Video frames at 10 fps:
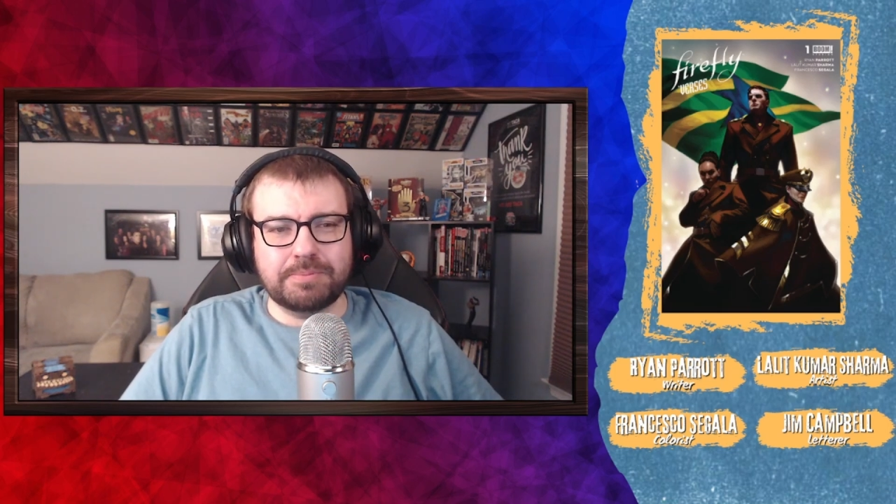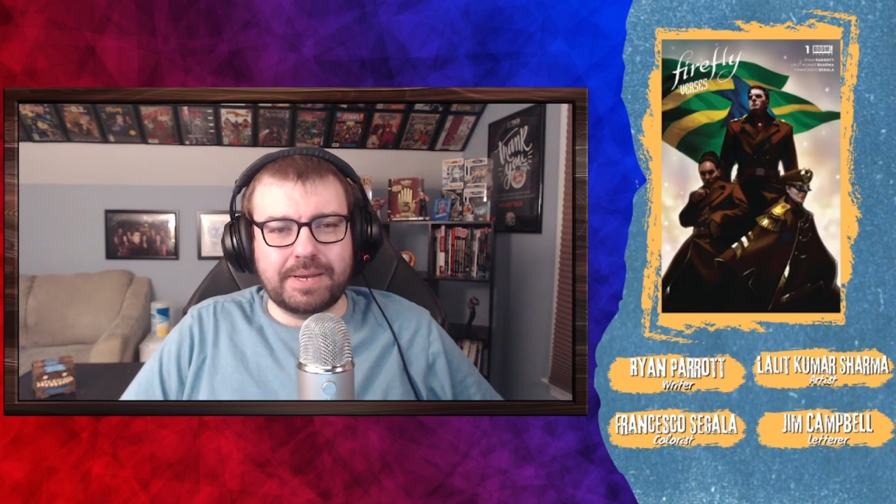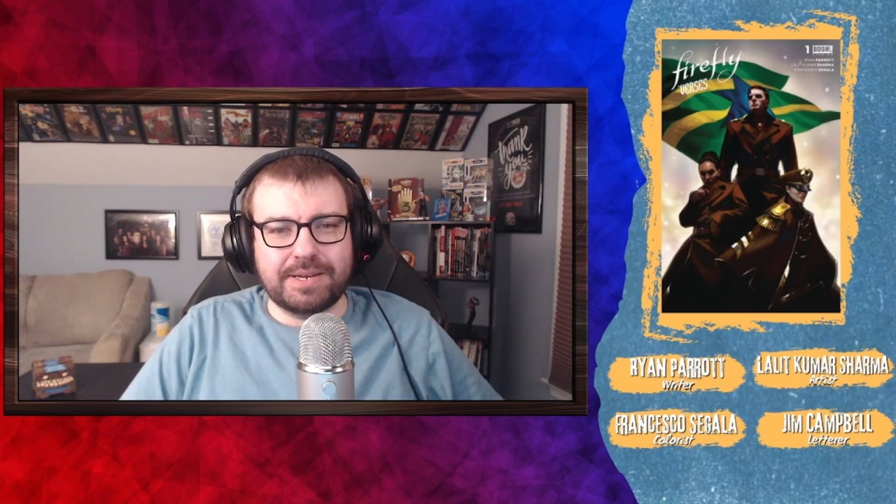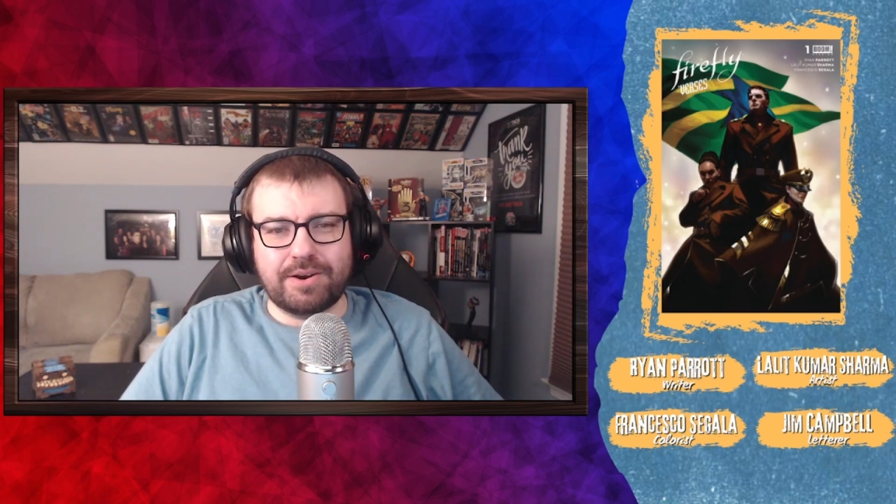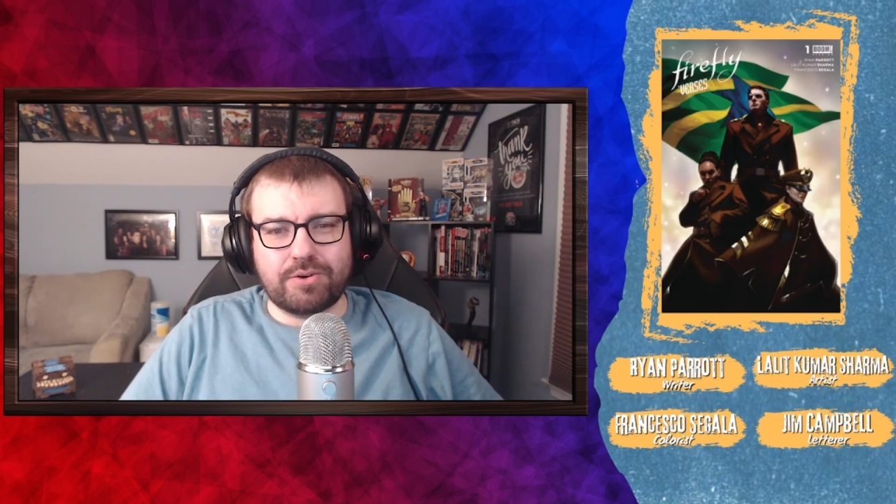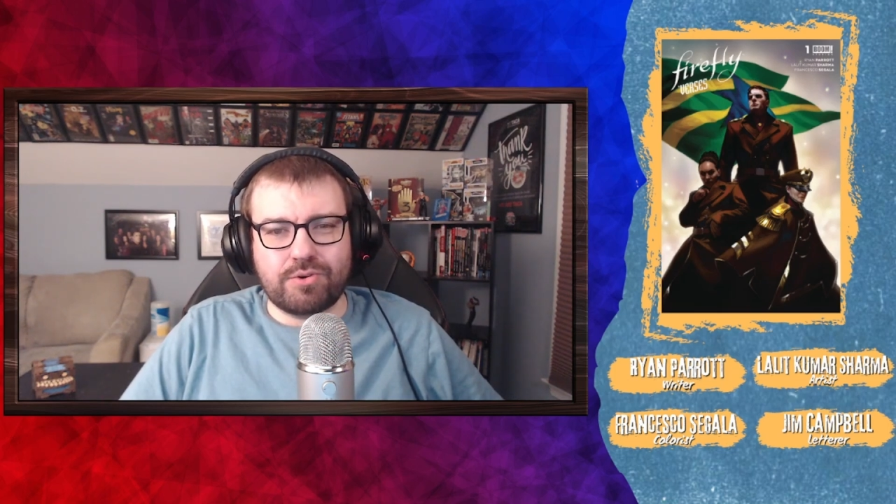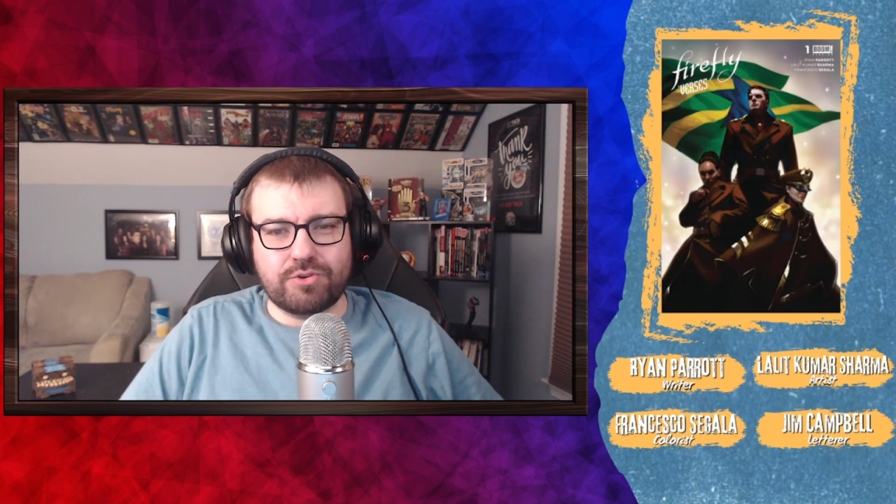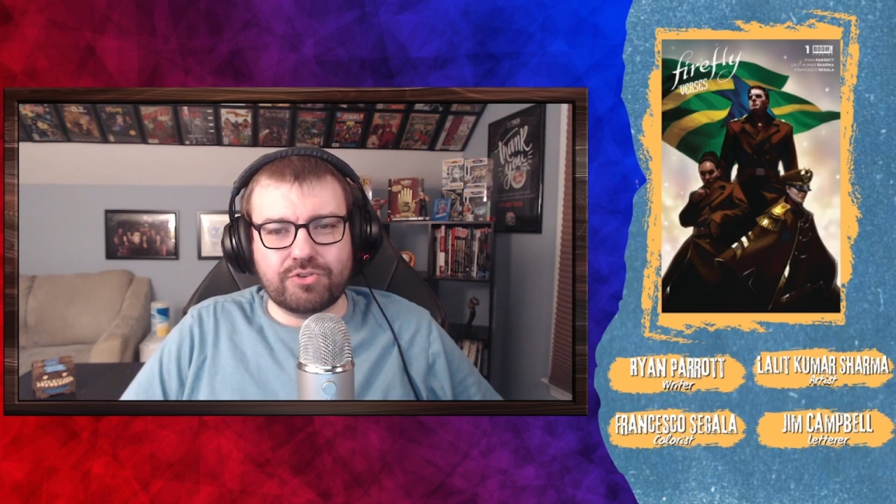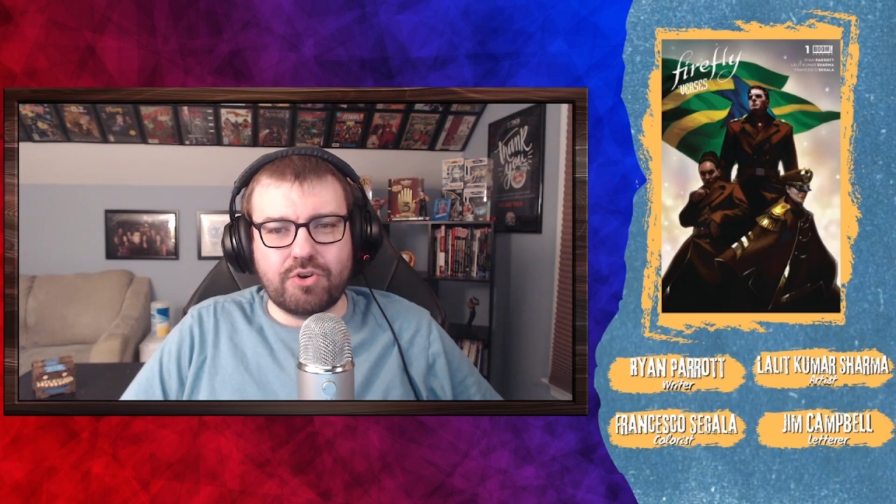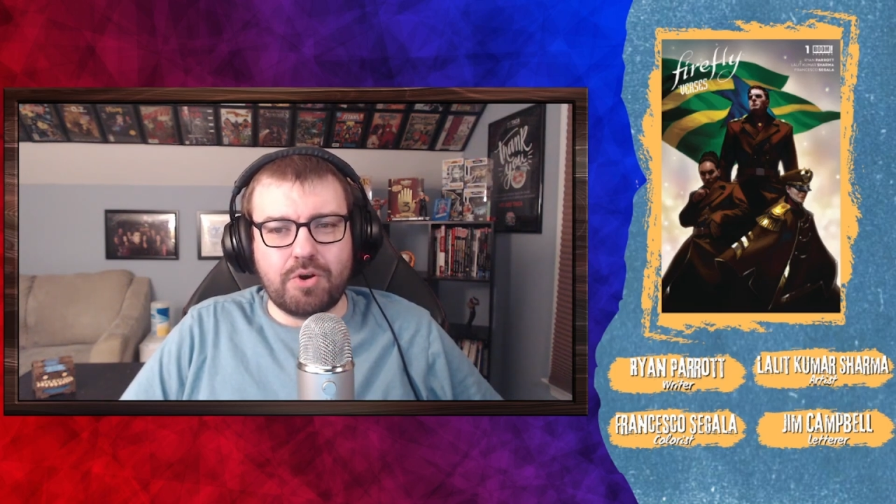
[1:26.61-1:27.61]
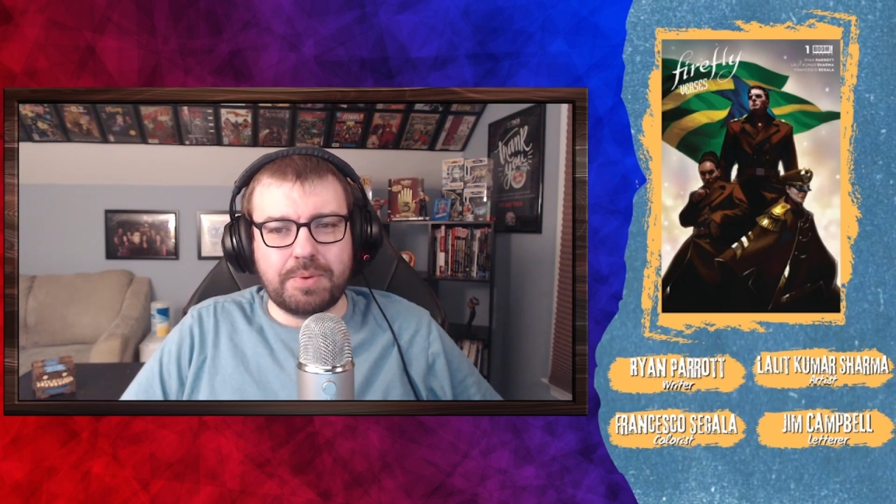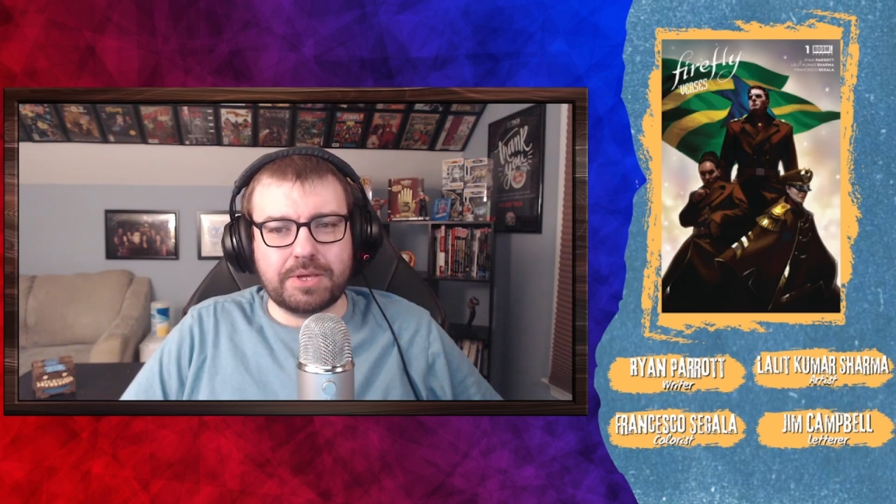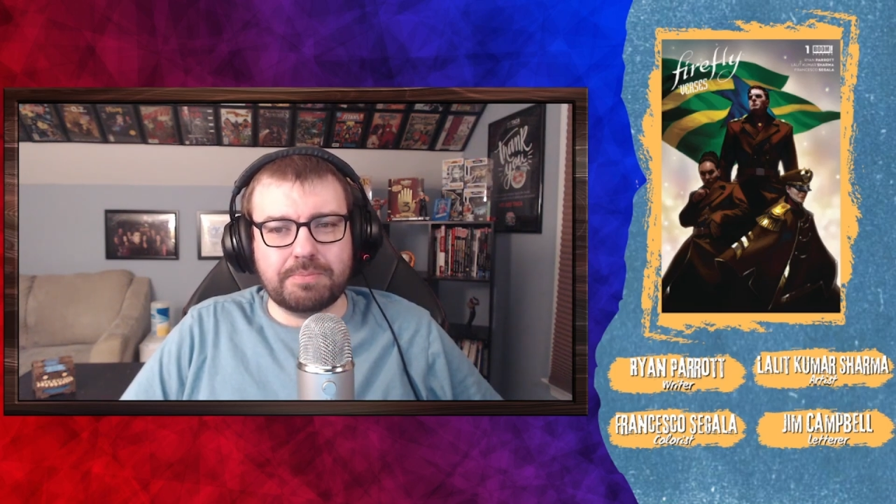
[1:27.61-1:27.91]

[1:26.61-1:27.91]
by Dark Horse Comics,